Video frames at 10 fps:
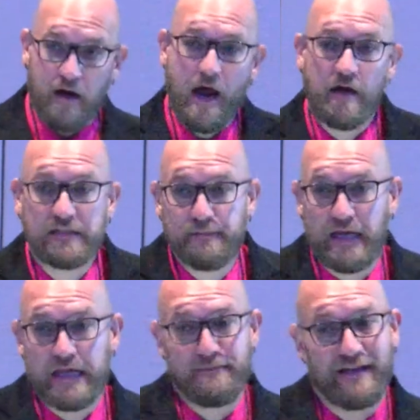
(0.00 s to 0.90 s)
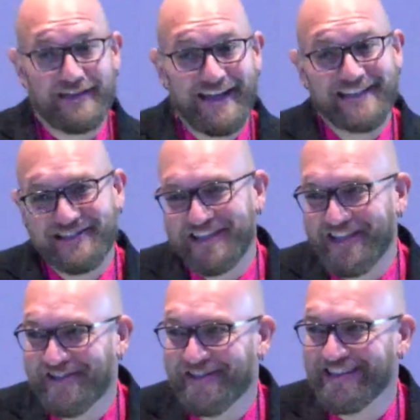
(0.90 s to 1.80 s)
our house meeting and be like, that's
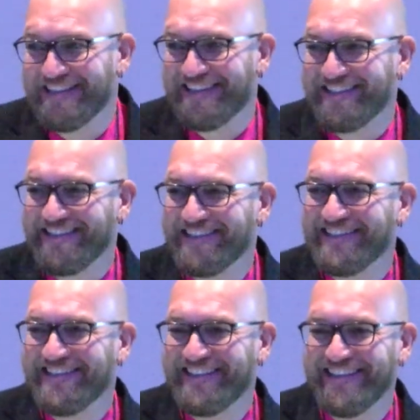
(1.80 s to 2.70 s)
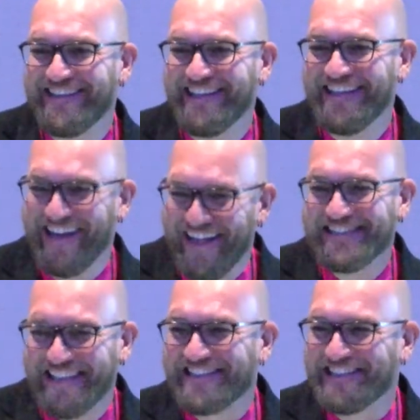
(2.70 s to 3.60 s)
cute. You know,
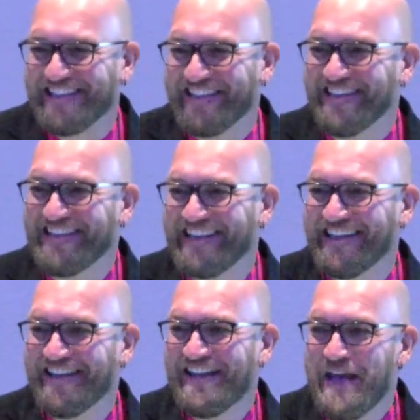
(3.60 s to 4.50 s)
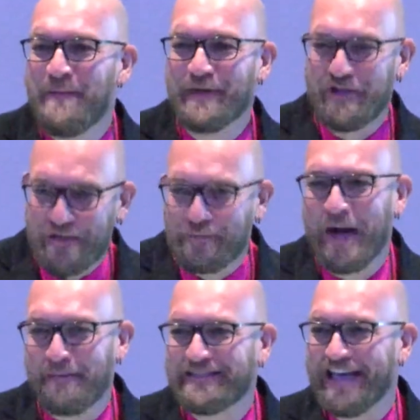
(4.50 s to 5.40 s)
that's cute, you know? But you should
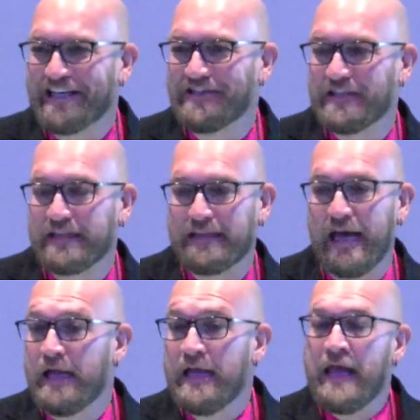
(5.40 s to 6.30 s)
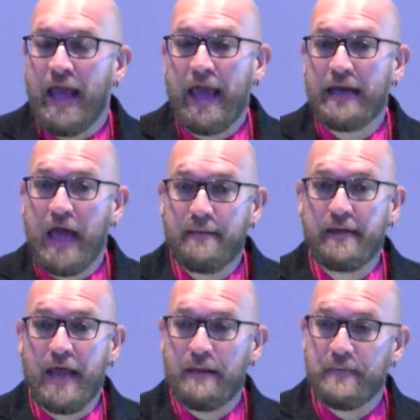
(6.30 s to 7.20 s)
probably take a look at that. And I
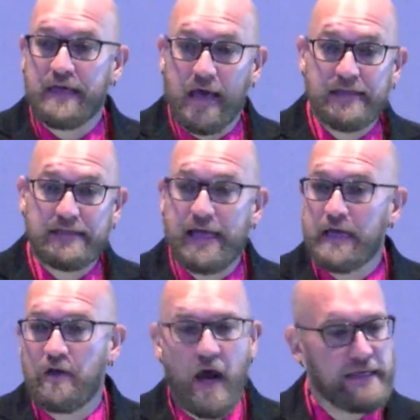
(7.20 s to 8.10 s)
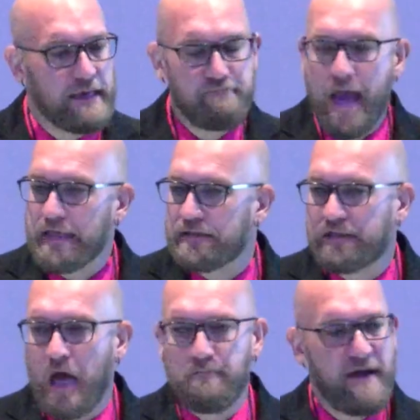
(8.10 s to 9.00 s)
mean, and because of that, you know, I'd get mad and
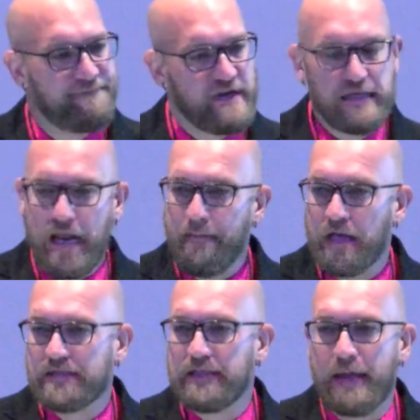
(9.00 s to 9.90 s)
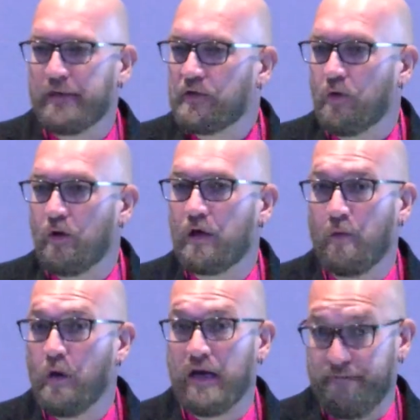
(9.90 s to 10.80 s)
stomp my feet and I might slam a door
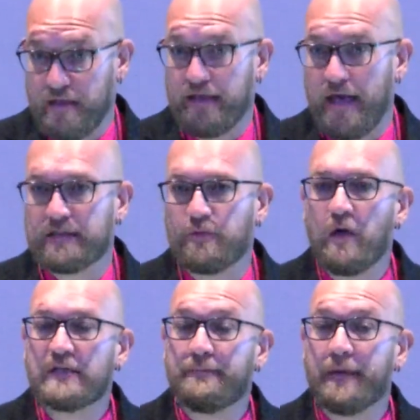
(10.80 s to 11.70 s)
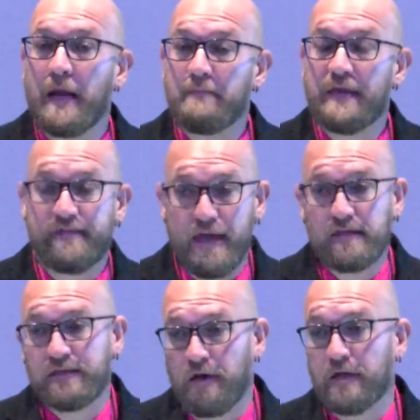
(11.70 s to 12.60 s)
or whatever the case was, but I mean,
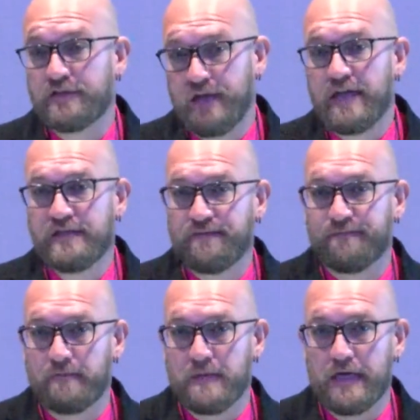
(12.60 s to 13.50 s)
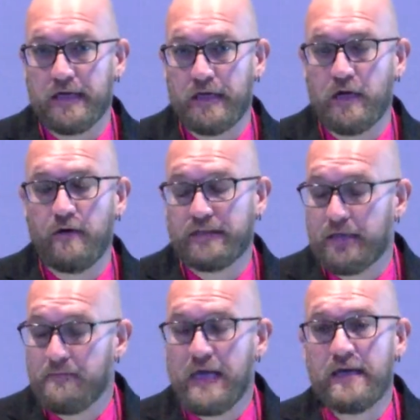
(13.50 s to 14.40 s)
things started changing for me, you know? And
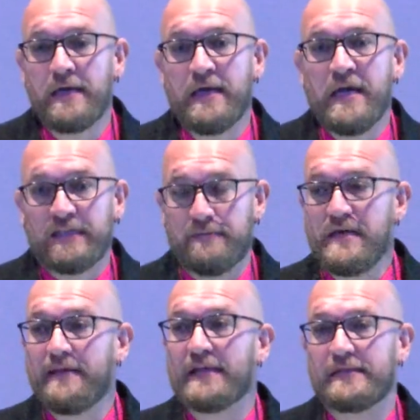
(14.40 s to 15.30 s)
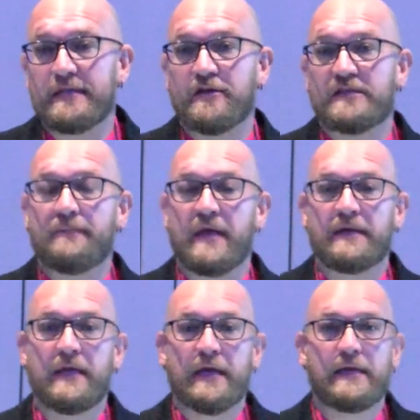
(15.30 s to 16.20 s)
to me, that's leadership.
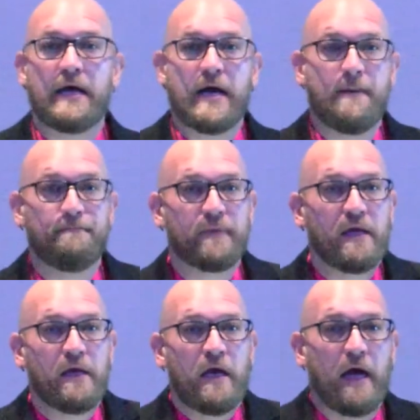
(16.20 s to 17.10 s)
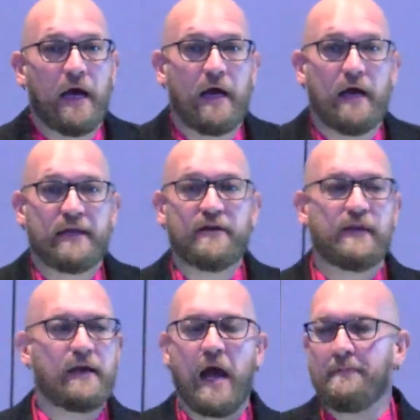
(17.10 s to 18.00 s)
A year
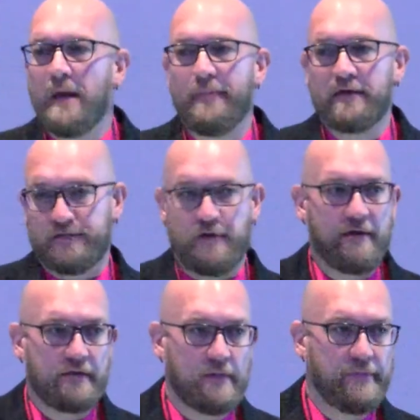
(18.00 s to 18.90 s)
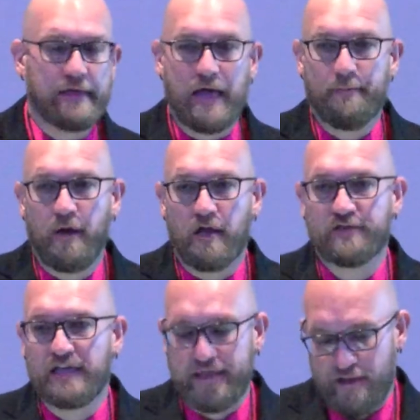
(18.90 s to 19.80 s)
later, I might bounce around a little bit, and I
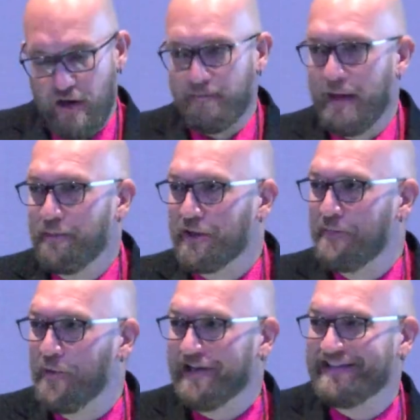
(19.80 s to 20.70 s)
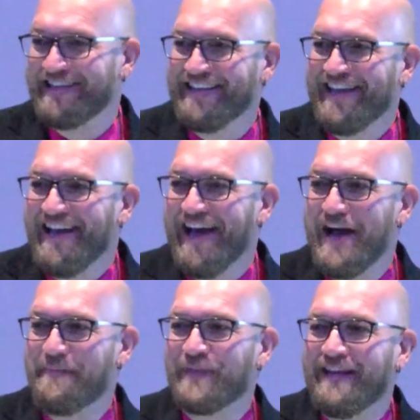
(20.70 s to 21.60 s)
apologize, I don't have my bullet points.
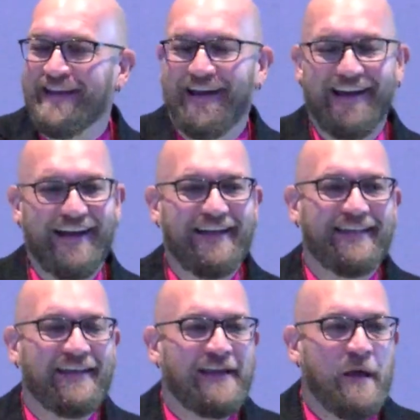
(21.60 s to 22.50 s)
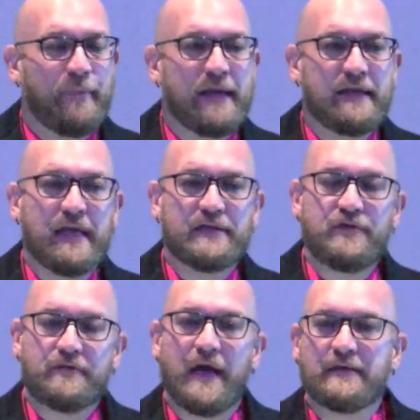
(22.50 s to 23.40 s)
But in
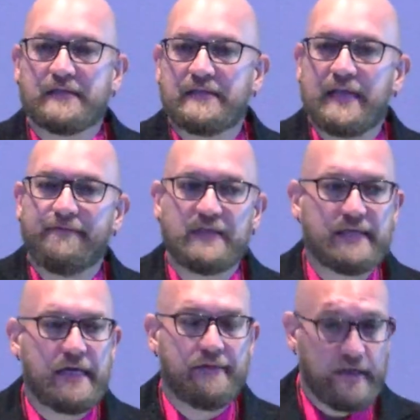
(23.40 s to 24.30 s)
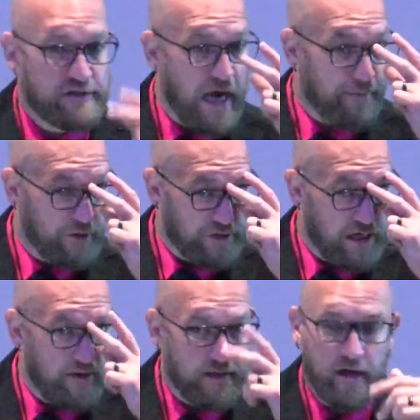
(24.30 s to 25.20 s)
2017, the chapter
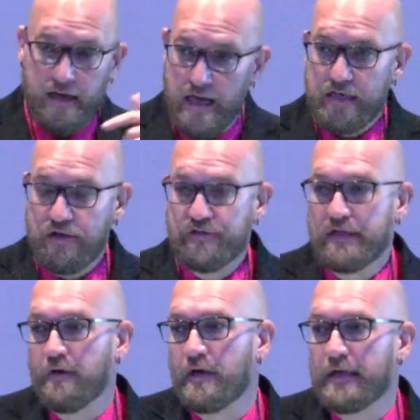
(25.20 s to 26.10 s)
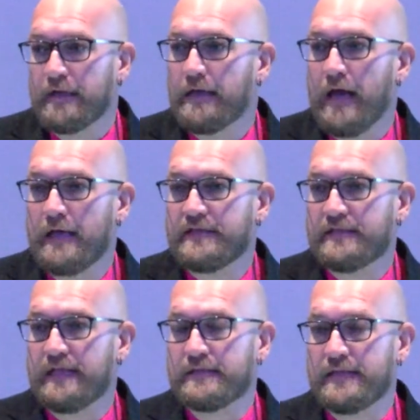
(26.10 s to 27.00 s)
chair there in Eugene, Oregon, she
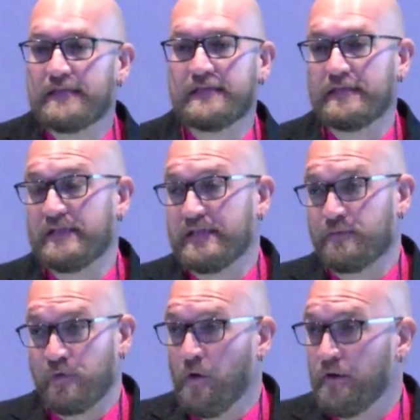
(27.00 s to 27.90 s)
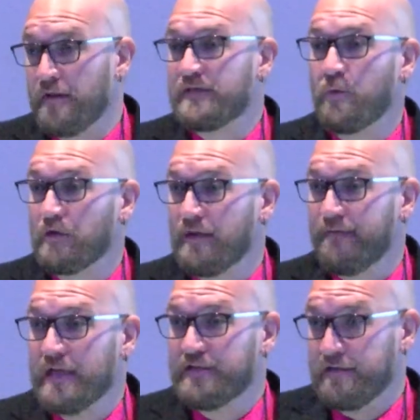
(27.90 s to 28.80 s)
says, listen, she says, we're going to this world
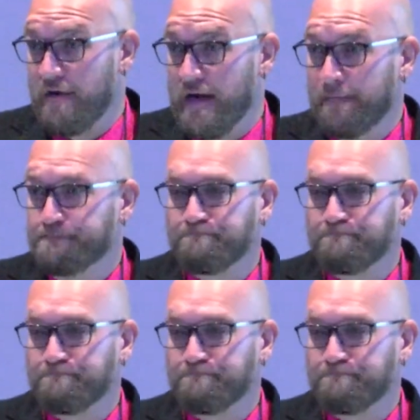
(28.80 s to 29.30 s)
convention, right?